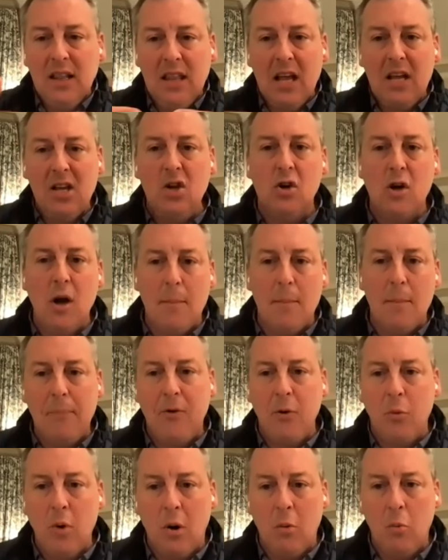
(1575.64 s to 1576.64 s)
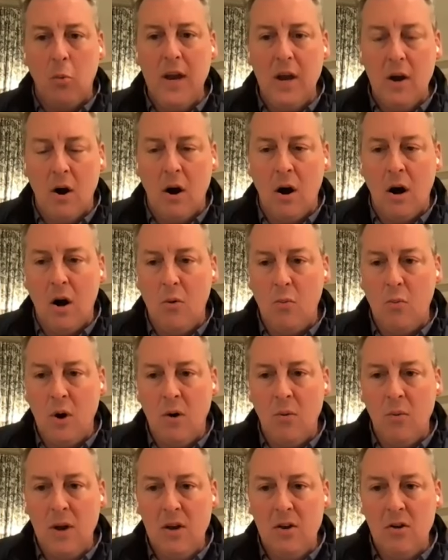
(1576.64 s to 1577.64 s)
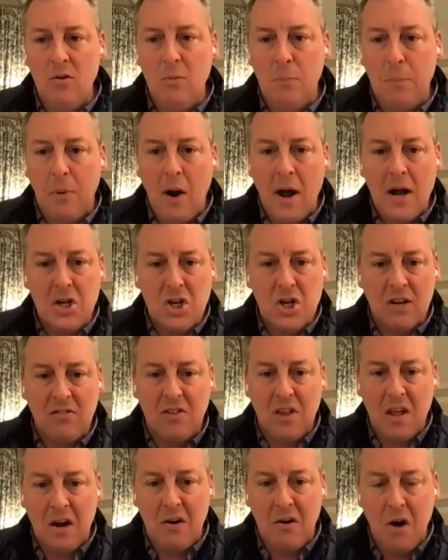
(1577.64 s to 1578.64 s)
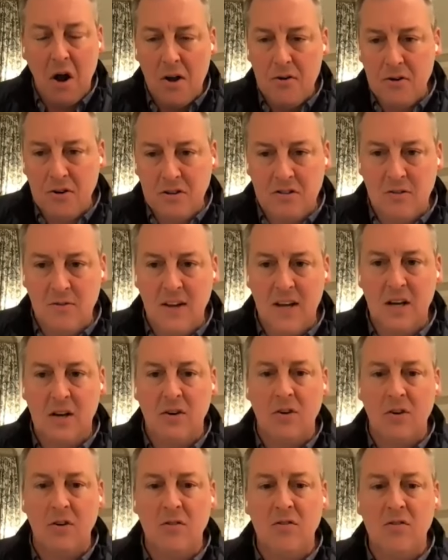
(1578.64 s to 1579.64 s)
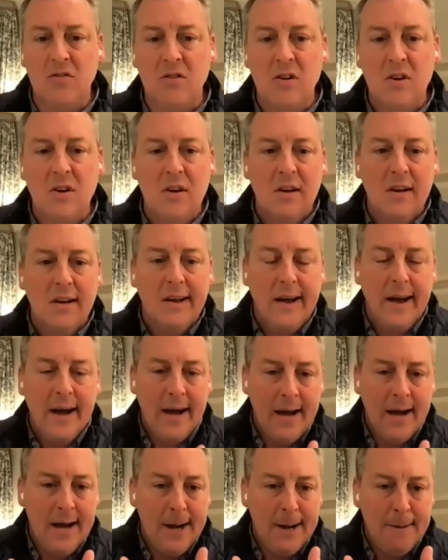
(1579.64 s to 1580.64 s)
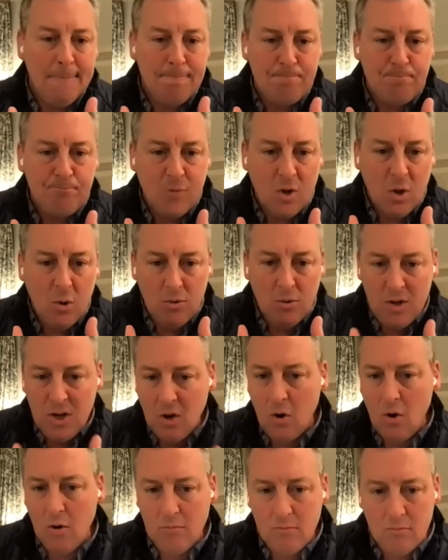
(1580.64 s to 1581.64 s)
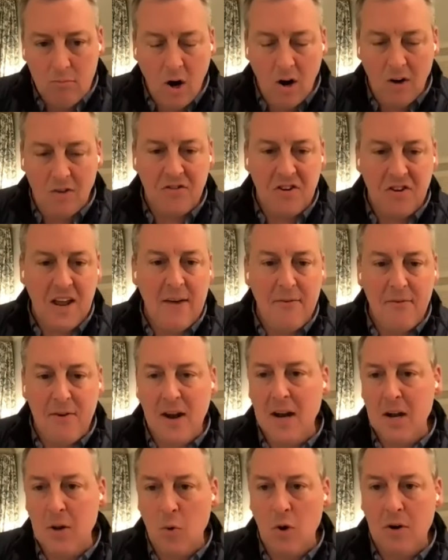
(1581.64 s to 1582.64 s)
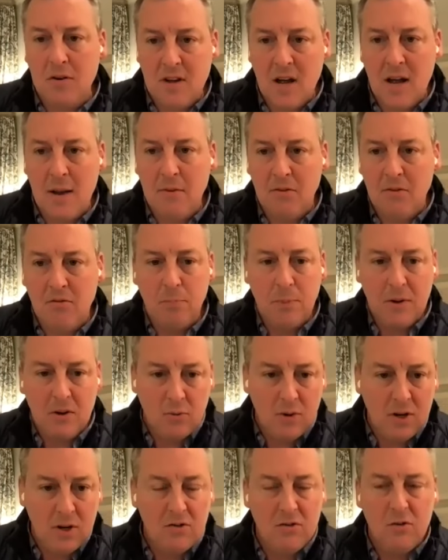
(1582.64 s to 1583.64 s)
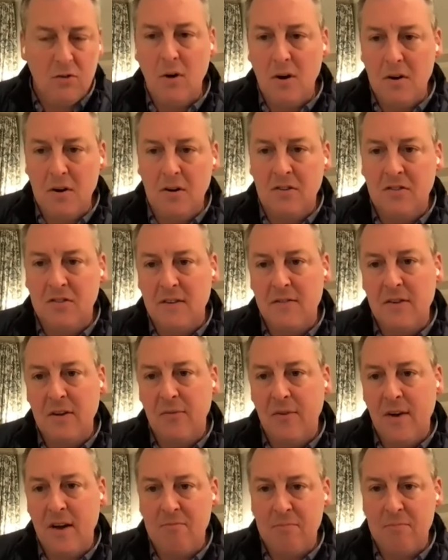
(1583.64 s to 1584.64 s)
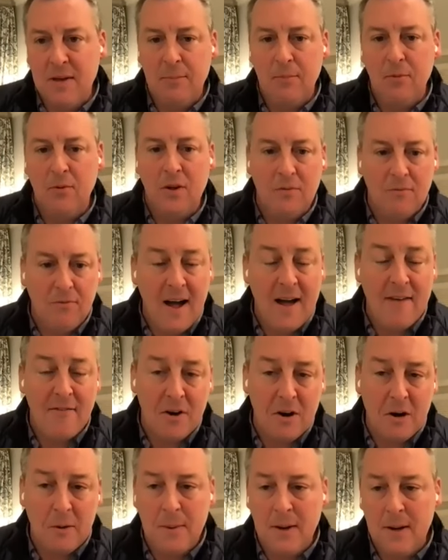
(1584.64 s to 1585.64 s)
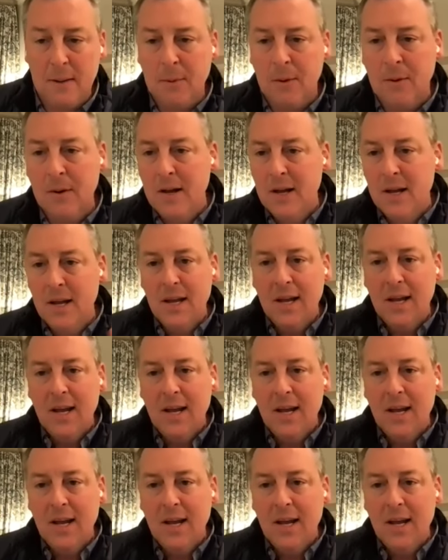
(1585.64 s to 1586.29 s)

then you come to where we are where we do projects that are hundreds of acres uh, you know our staff at any one time is between 275 people and 500 people